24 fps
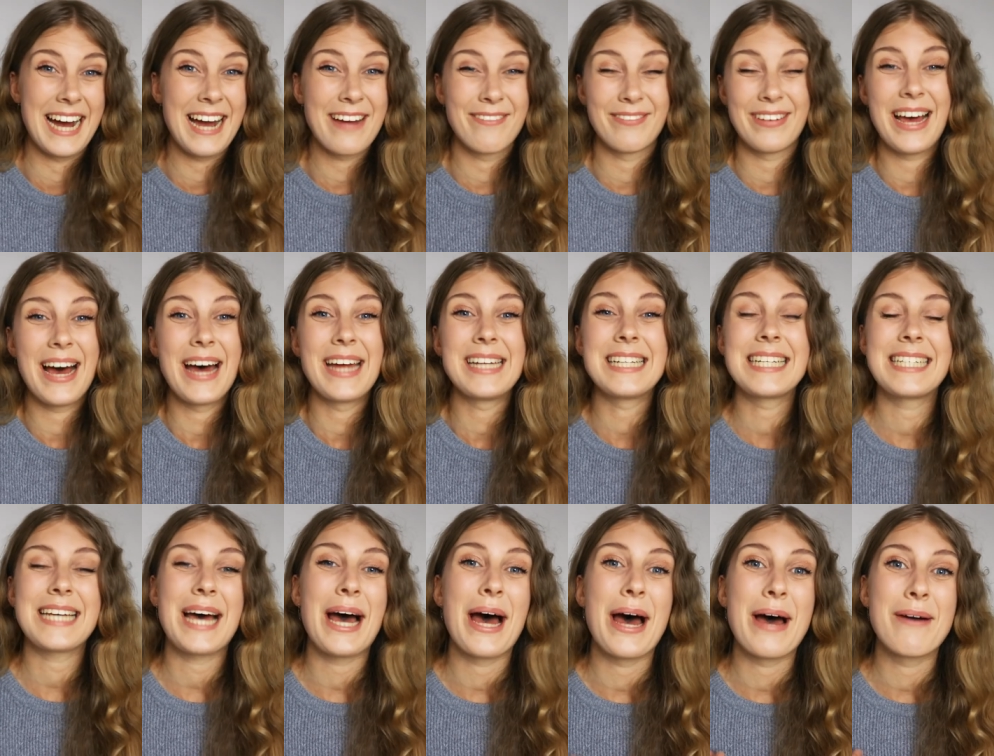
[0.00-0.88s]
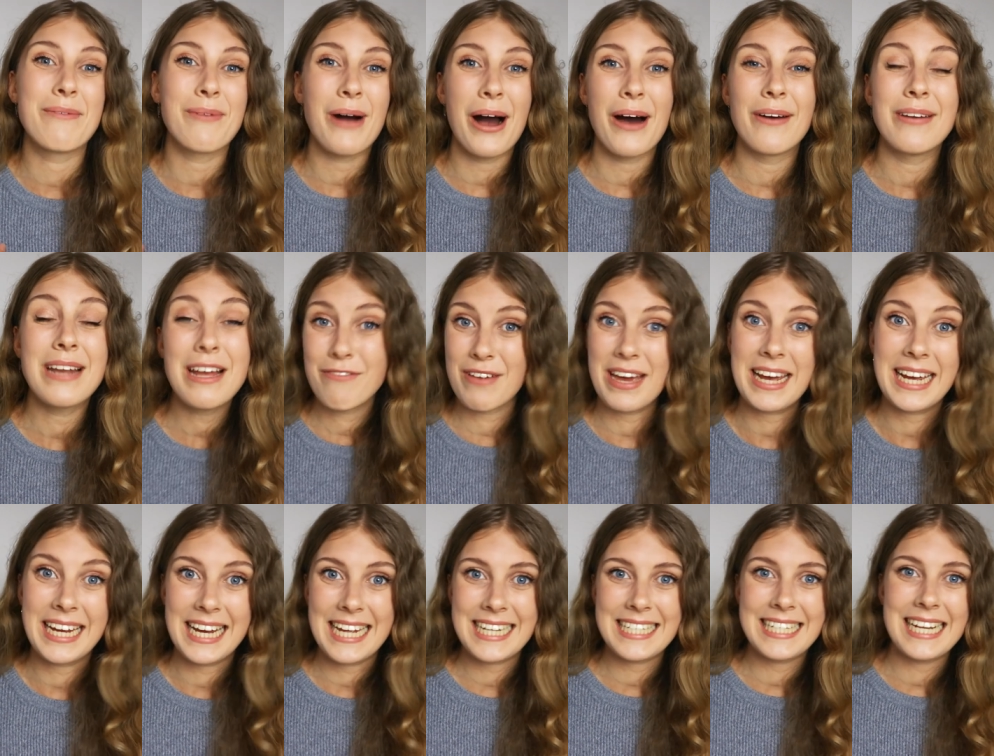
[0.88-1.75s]
I've learned uh, while
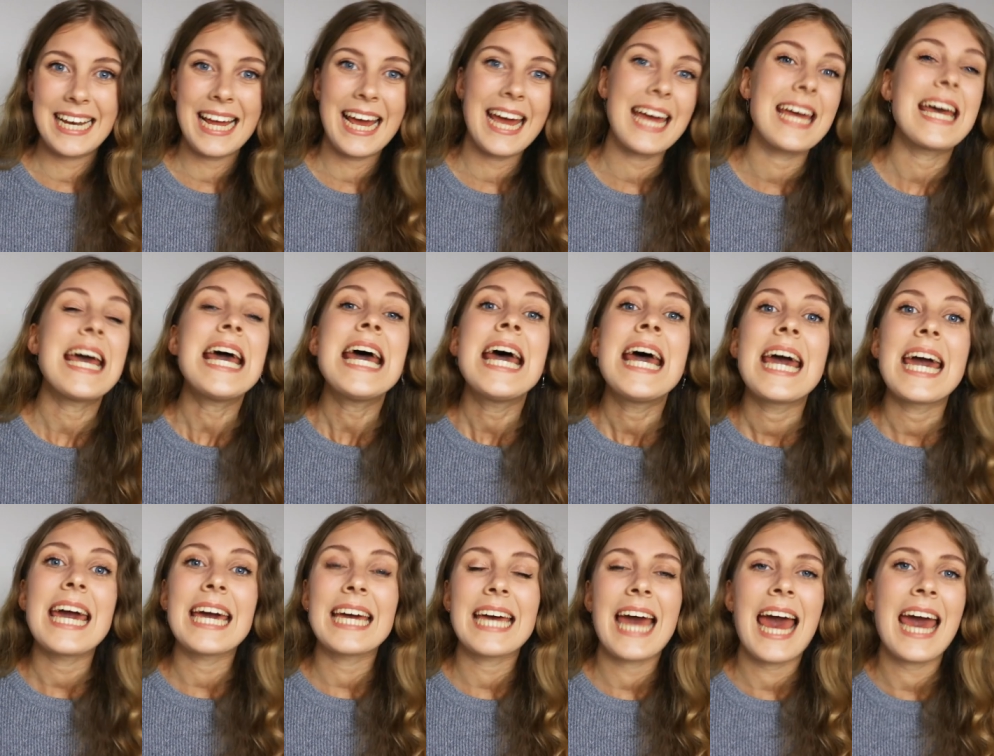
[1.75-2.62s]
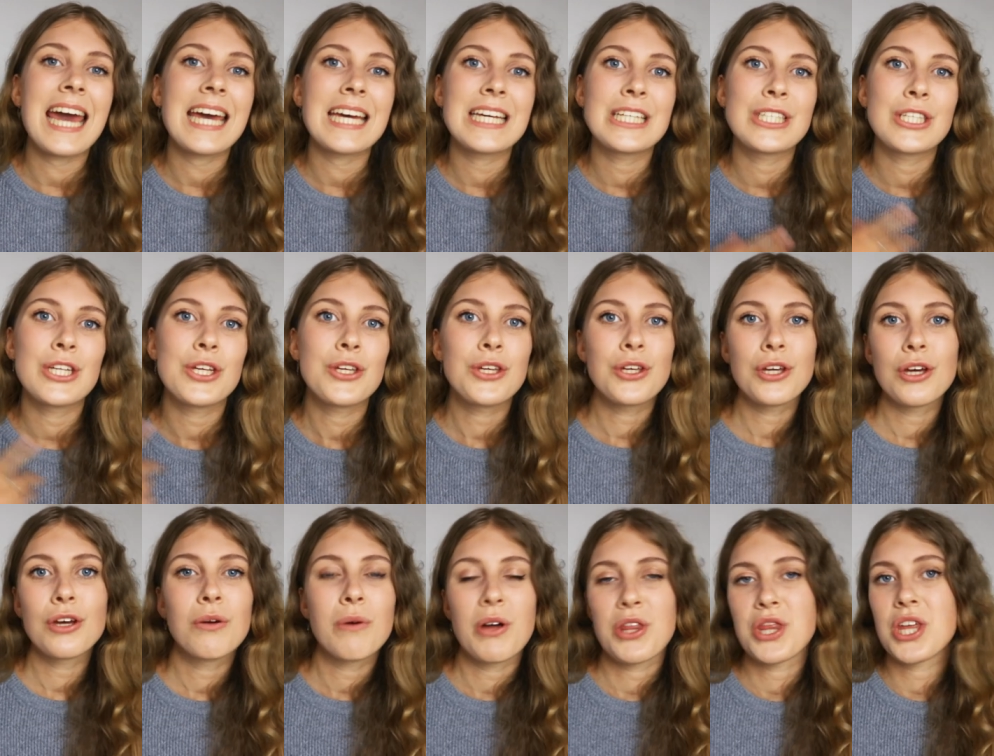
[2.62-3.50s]
living in Italy in case
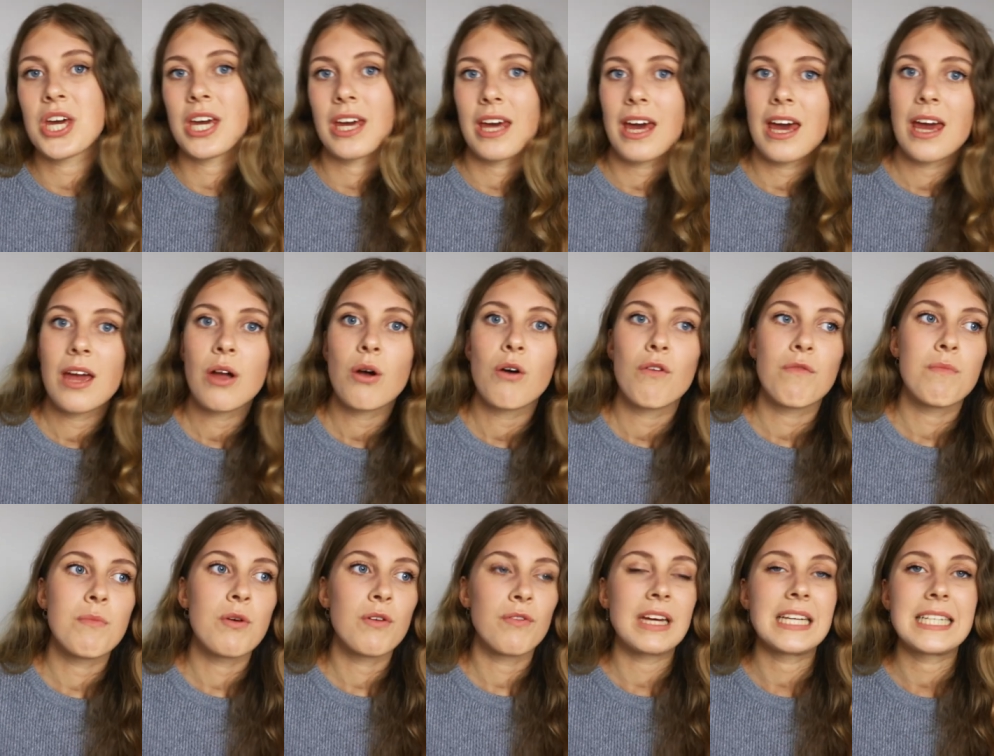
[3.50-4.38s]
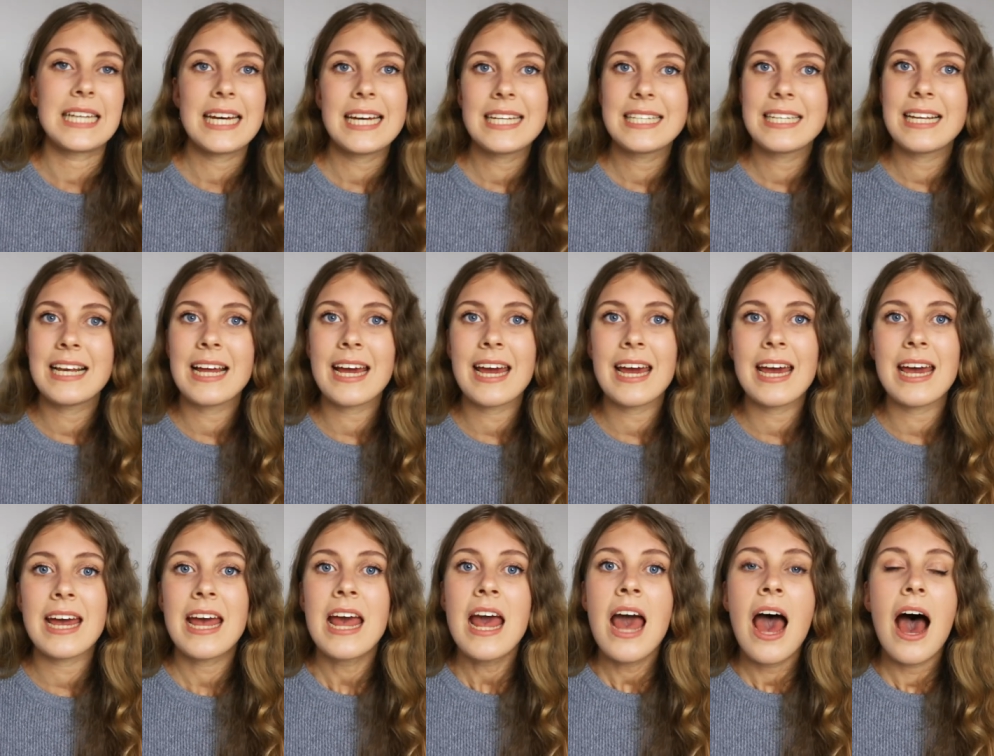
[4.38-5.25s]
you are thinking of moving to
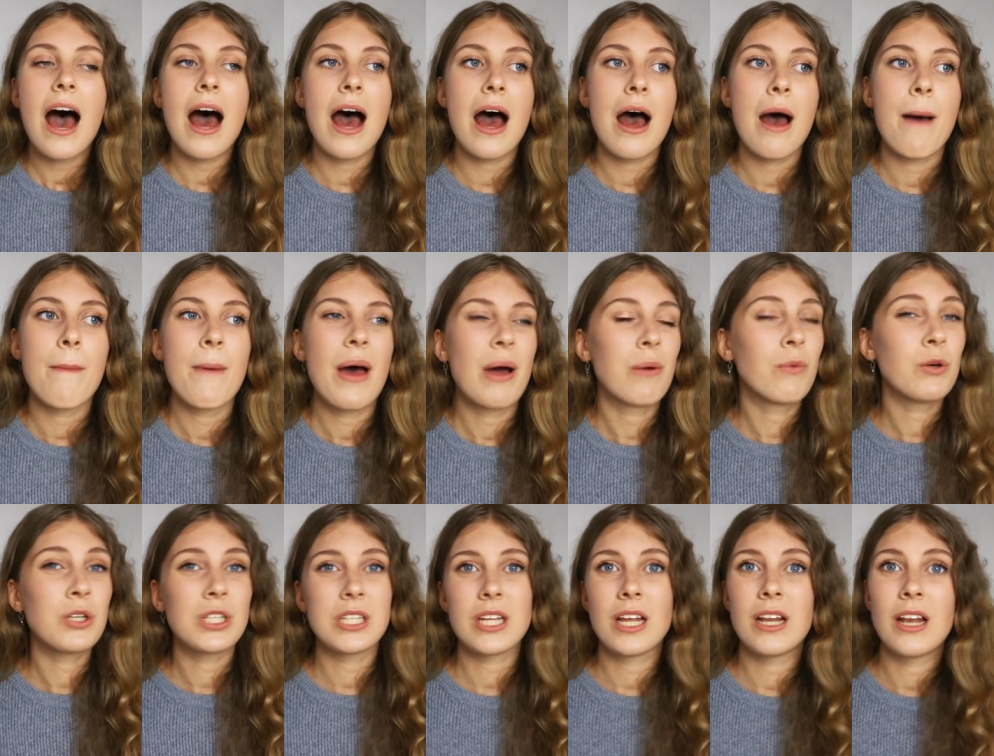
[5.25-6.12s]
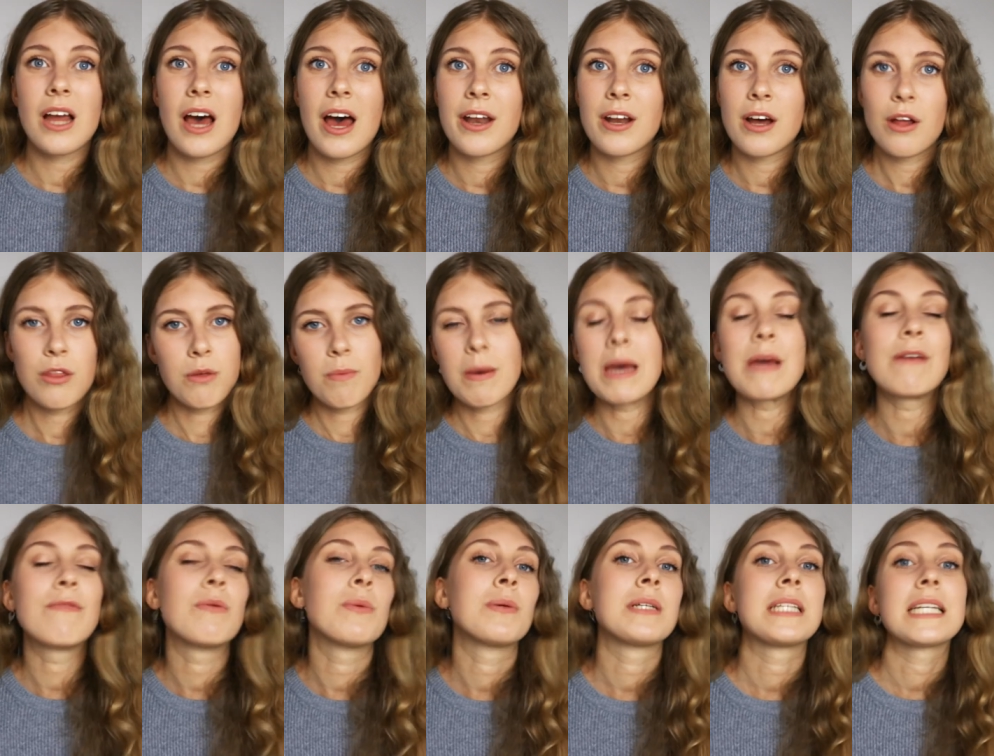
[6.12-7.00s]
Italy um, and want to learn other
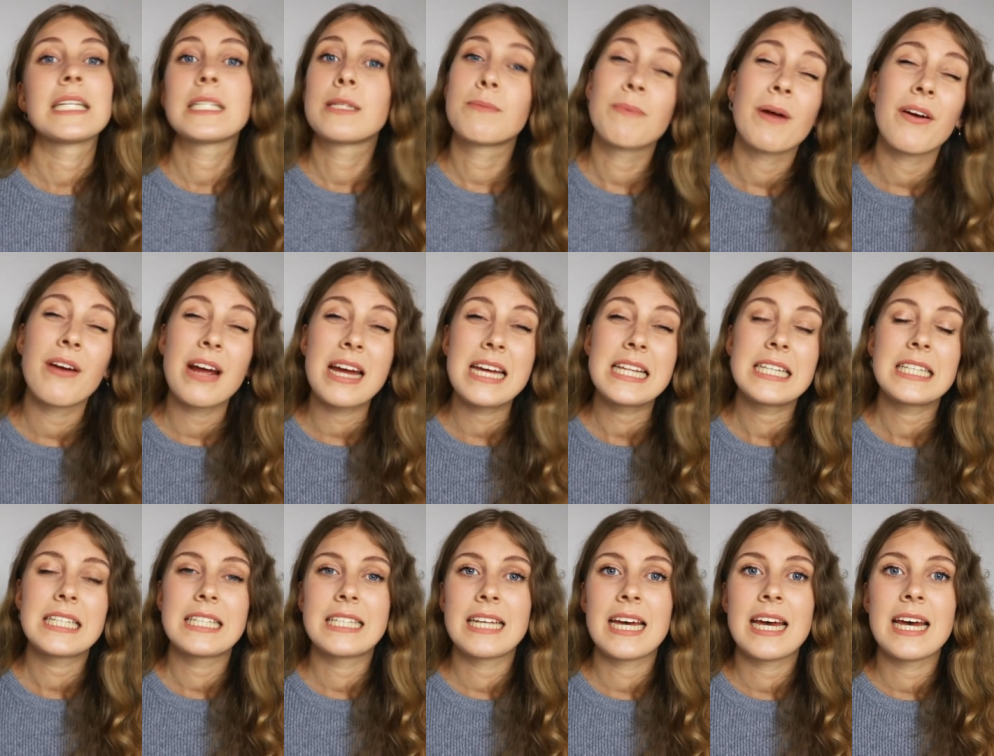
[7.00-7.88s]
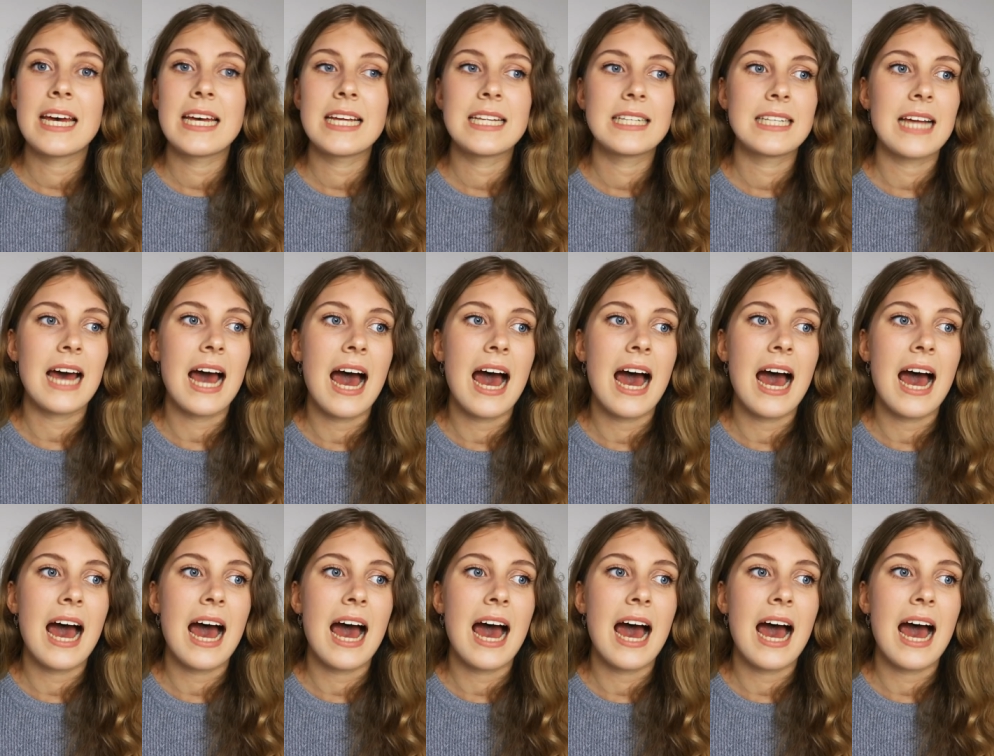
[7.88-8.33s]
people's experiences